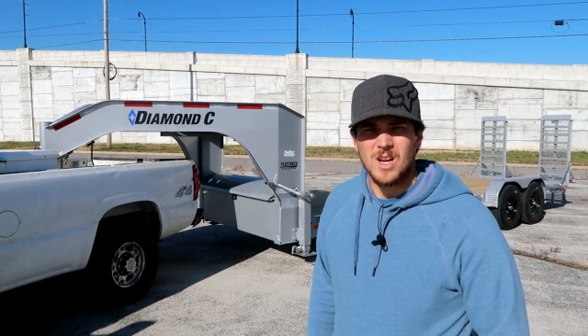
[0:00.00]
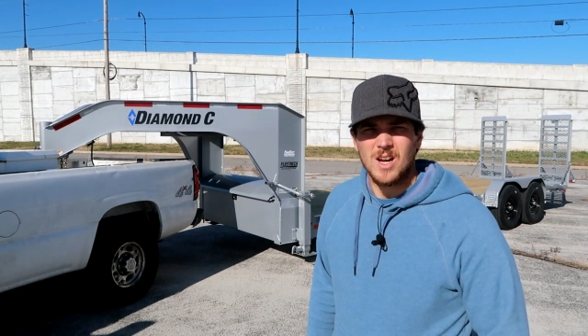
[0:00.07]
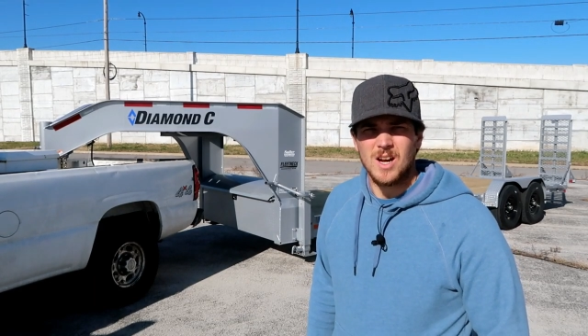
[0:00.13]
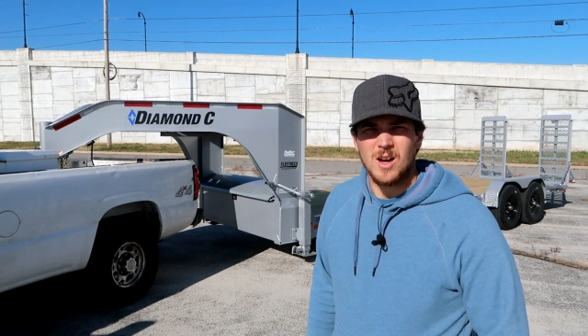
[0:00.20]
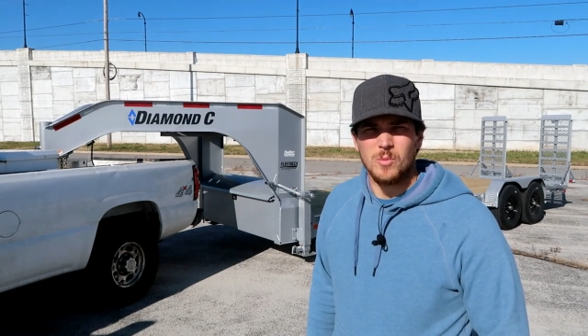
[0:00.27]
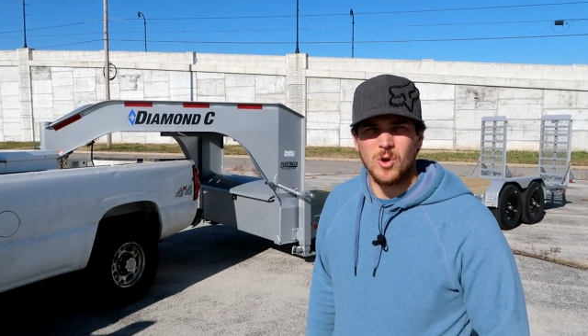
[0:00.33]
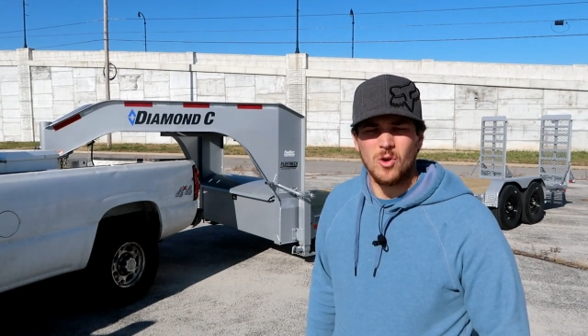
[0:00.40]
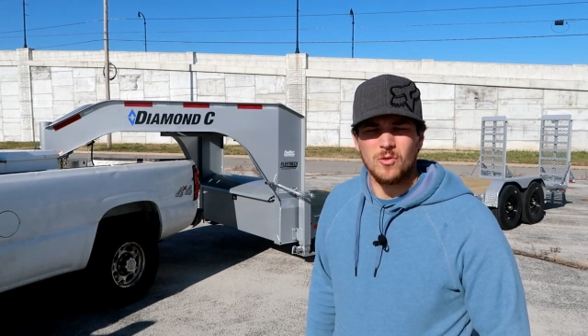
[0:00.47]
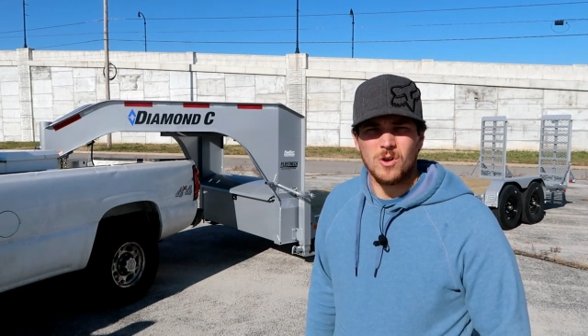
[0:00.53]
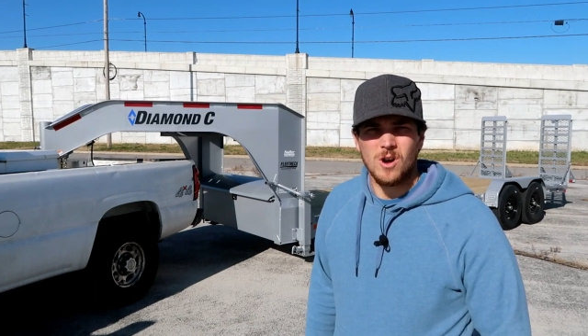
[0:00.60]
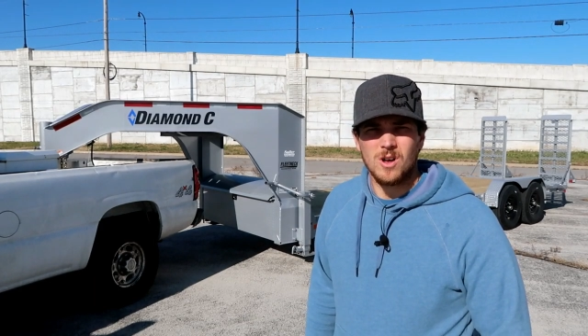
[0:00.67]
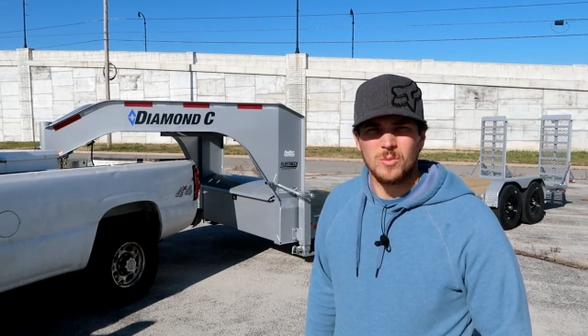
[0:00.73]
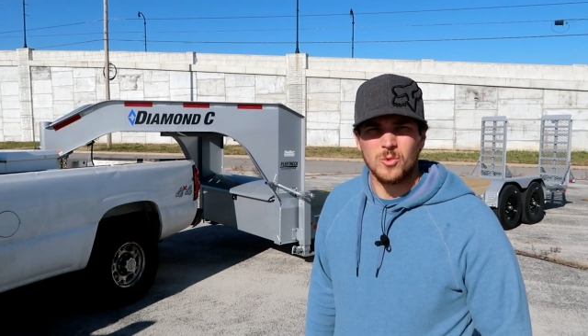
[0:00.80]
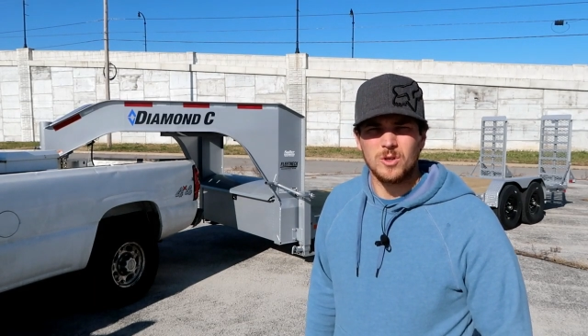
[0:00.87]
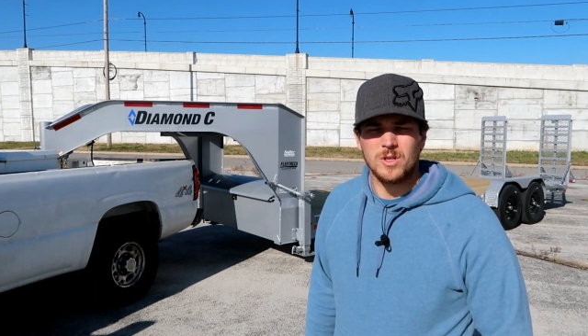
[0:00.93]
But
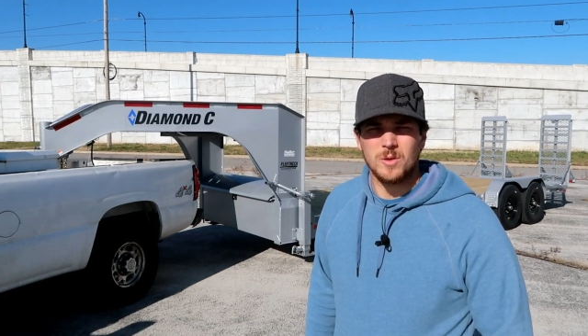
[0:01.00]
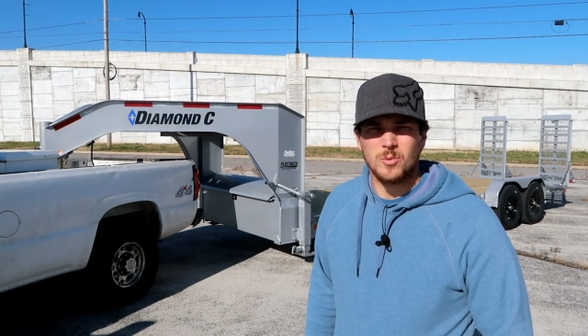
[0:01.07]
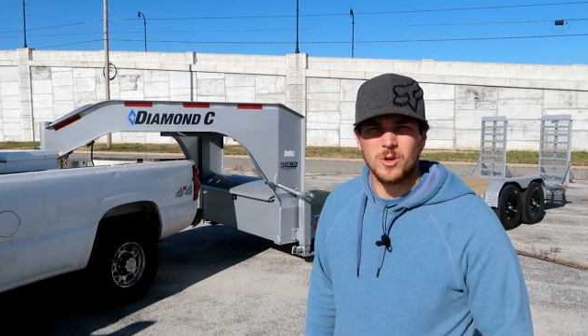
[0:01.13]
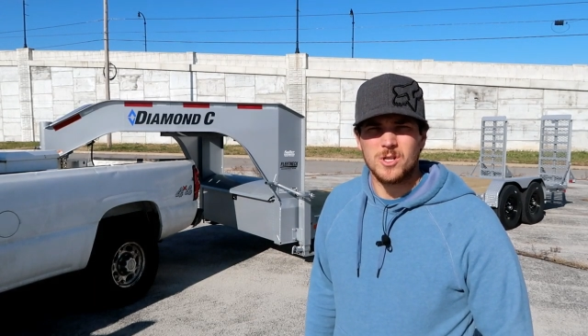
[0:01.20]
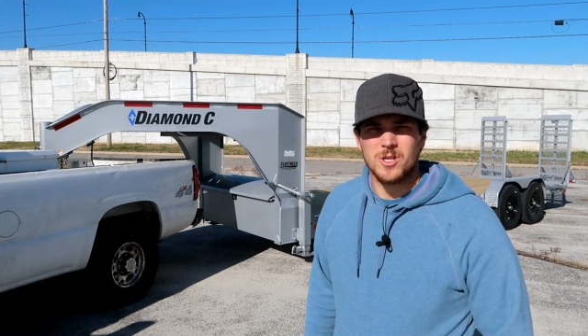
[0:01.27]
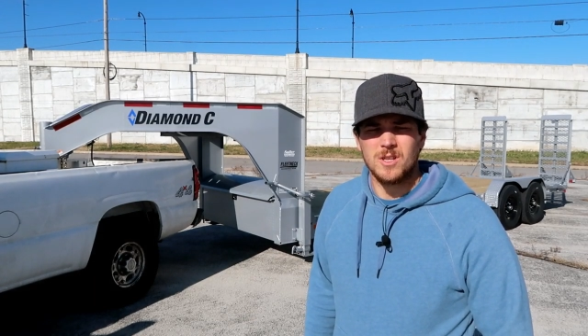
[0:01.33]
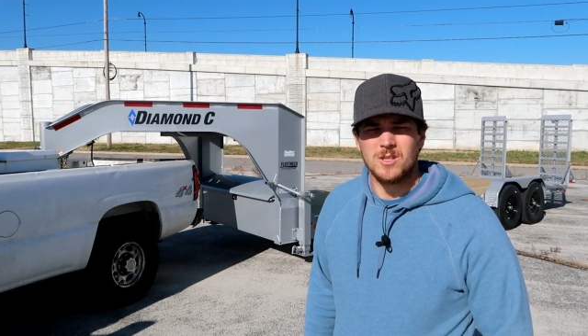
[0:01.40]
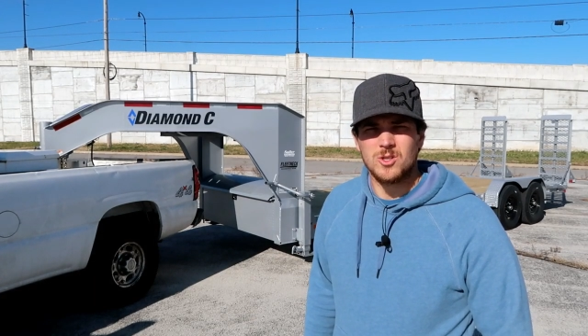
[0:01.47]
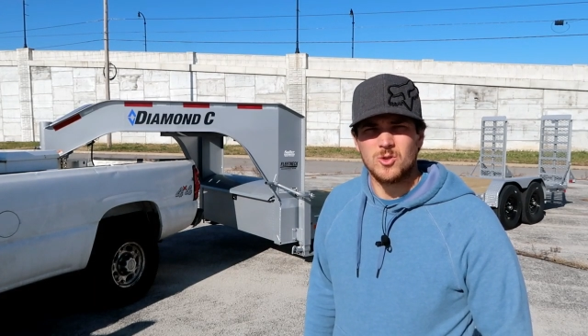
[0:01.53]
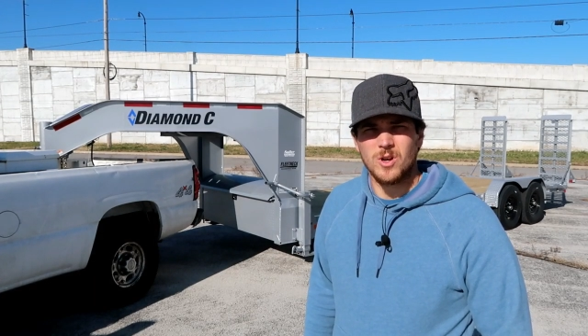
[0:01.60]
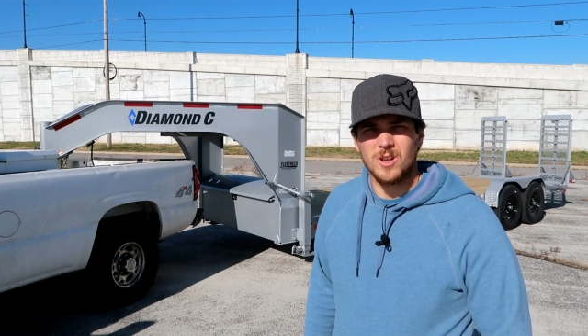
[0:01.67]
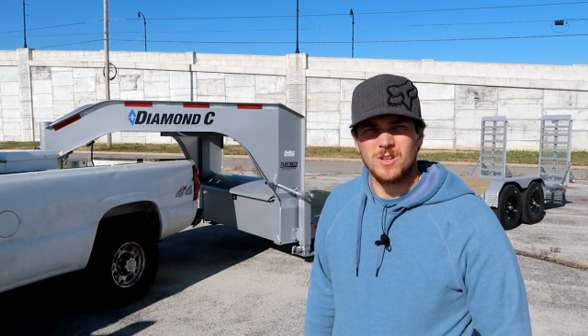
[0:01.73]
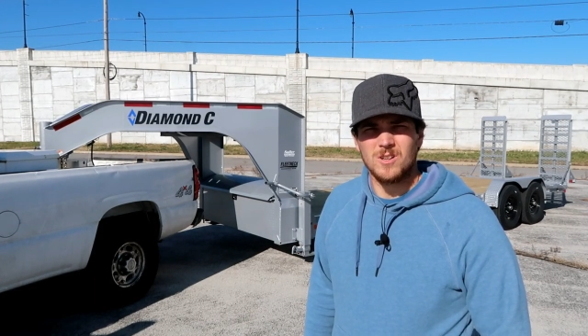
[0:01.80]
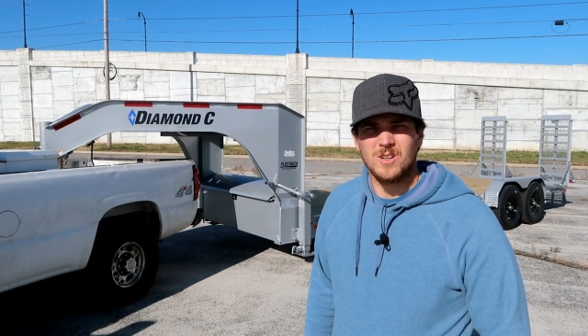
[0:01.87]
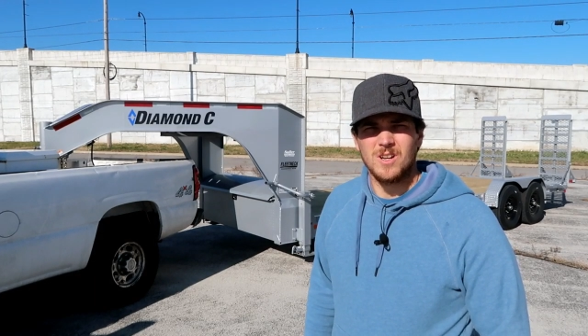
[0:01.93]
overall, I'm really appreciate this
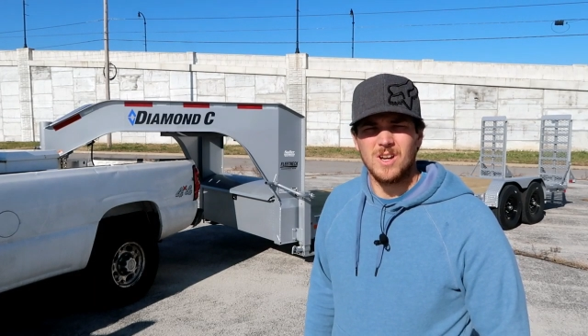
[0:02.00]
trailer,